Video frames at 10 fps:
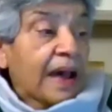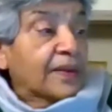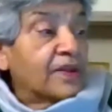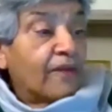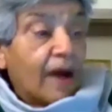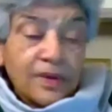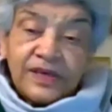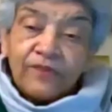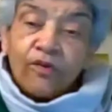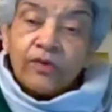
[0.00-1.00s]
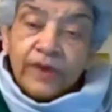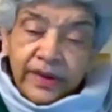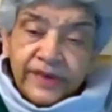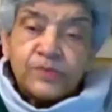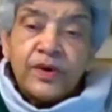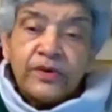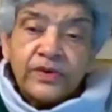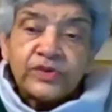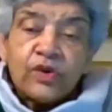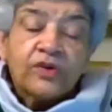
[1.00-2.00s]
But the farmers have already
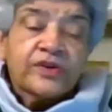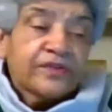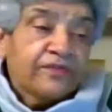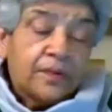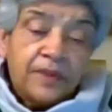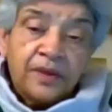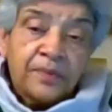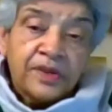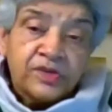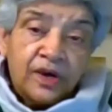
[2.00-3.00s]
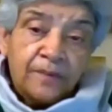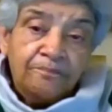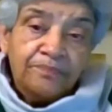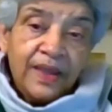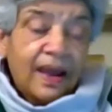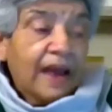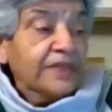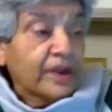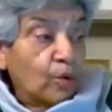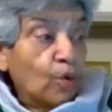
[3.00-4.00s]
experienced contract farming in Punjab.
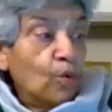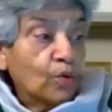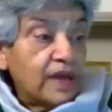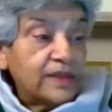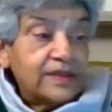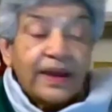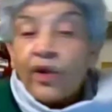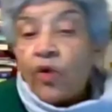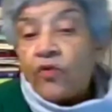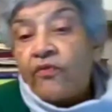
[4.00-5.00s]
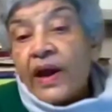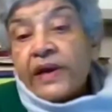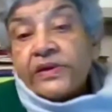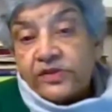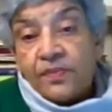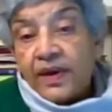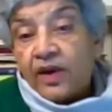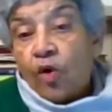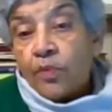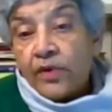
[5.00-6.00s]
And they know that they cannot fight the
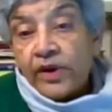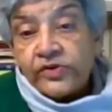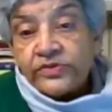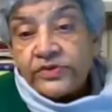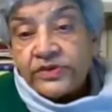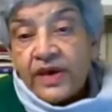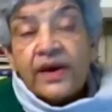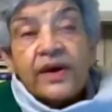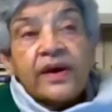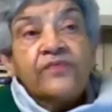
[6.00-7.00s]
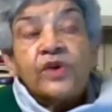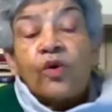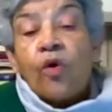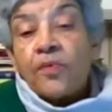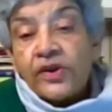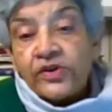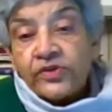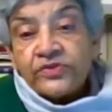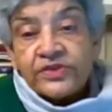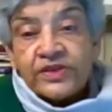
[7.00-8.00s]
big corporations if the
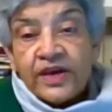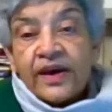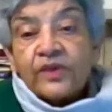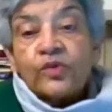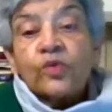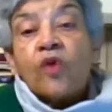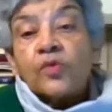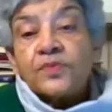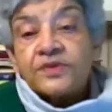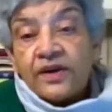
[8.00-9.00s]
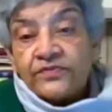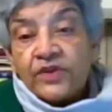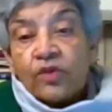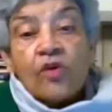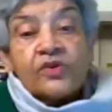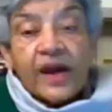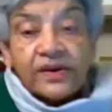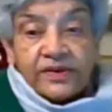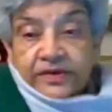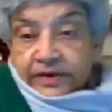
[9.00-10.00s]
corporations do not observe the
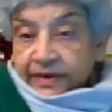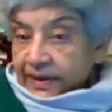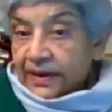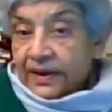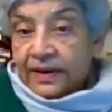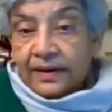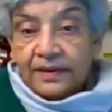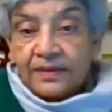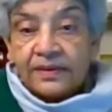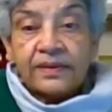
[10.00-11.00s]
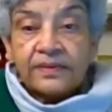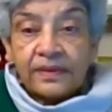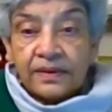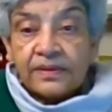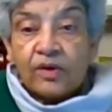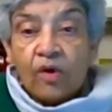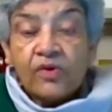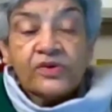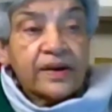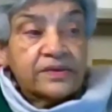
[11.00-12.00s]
contracted, the
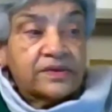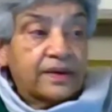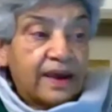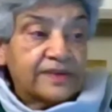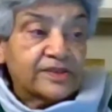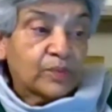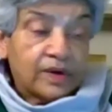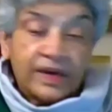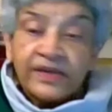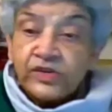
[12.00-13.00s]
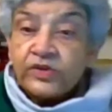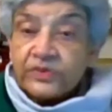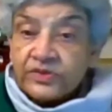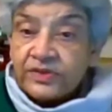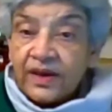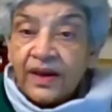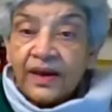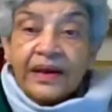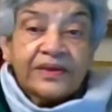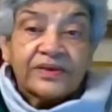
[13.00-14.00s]
contract, as it were, conditions.
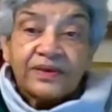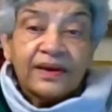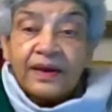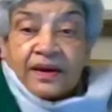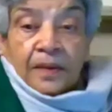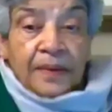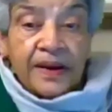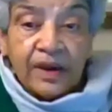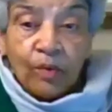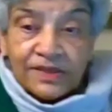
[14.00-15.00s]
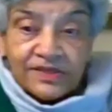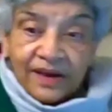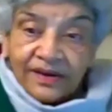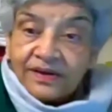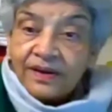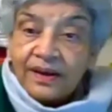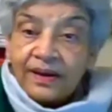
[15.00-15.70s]
It's a completely one-sided